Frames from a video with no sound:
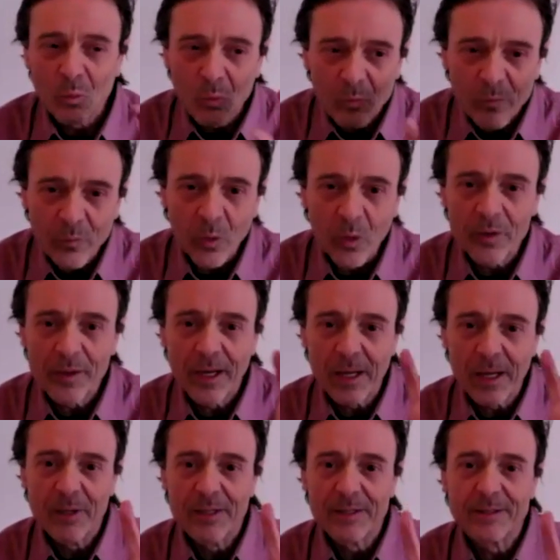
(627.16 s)
Fourth
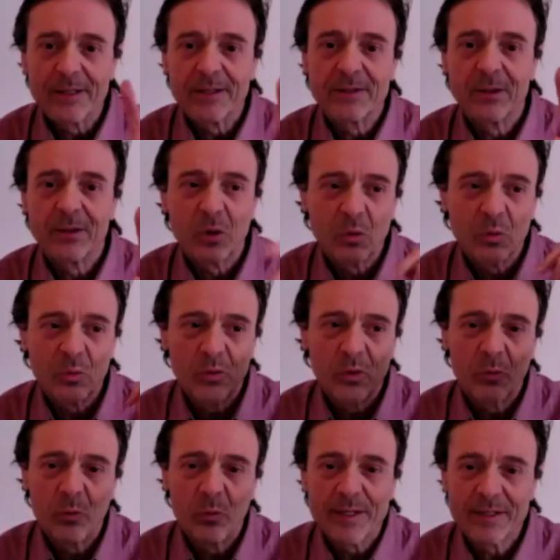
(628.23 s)
element is the
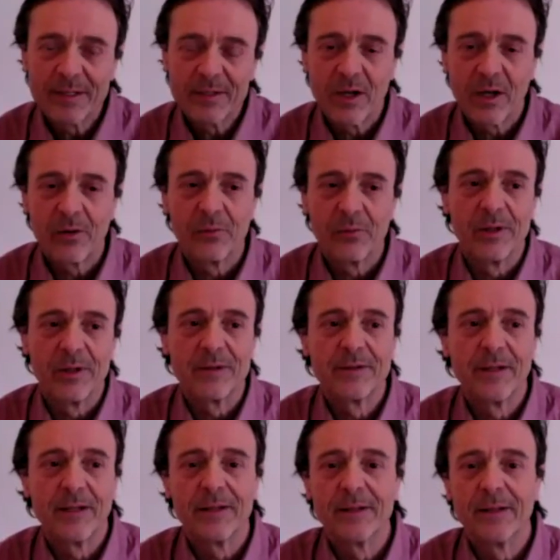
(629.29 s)
risk tolerance
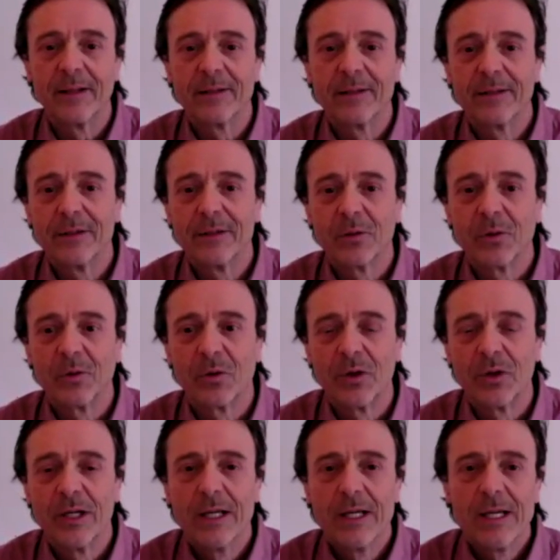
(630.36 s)
that your